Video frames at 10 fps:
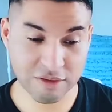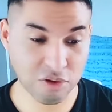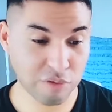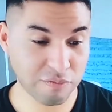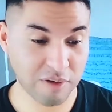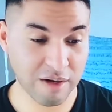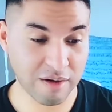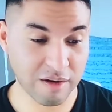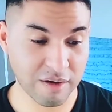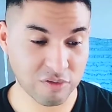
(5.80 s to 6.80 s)
that's going to go for
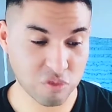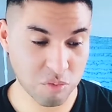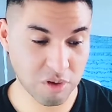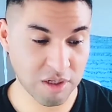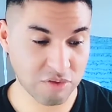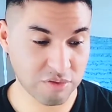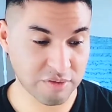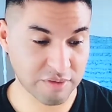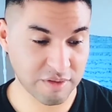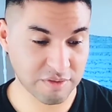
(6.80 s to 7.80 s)
uh, two more
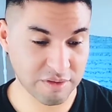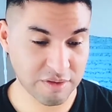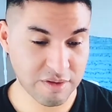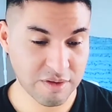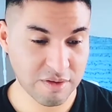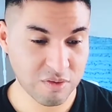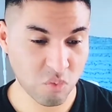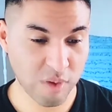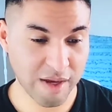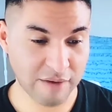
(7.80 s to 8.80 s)
countries. As I see,
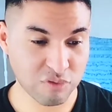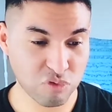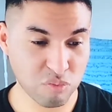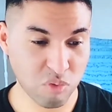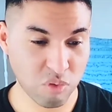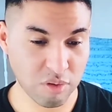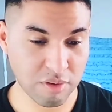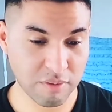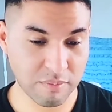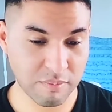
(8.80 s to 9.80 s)
we have two
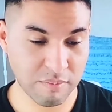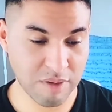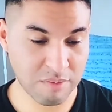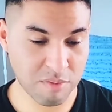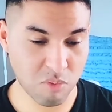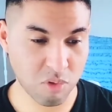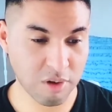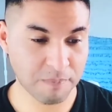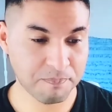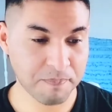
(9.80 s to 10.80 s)
more, maybe
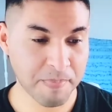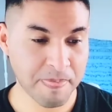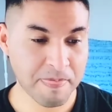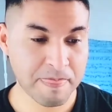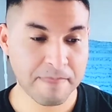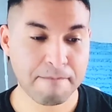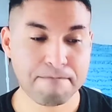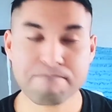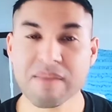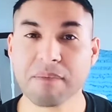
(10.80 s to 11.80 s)
more.
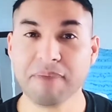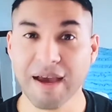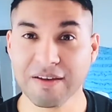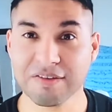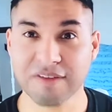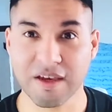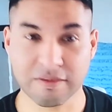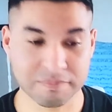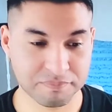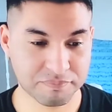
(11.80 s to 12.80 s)

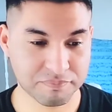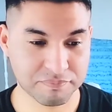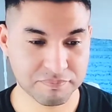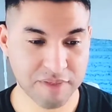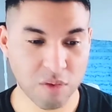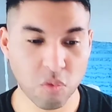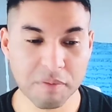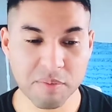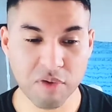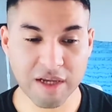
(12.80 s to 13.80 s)
Pakistan
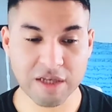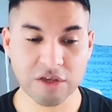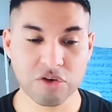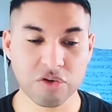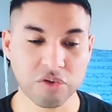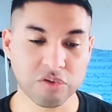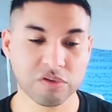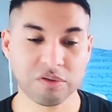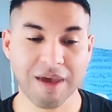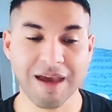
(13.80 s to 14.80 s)
will be breaking in your
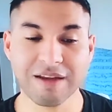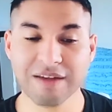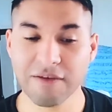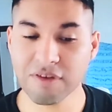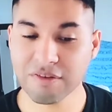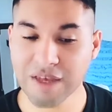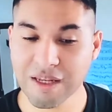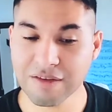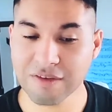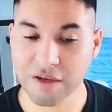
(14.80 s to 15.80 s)
news. A
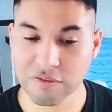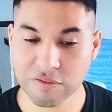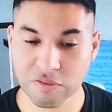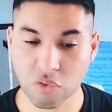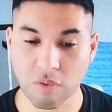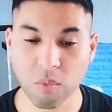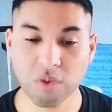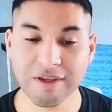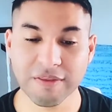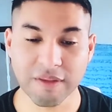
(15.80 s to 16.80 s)
devastating dust storm
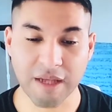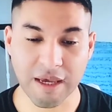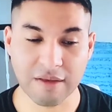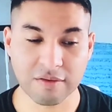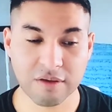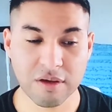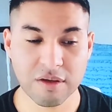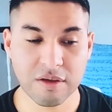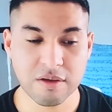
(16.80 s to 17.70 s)
will hit the land.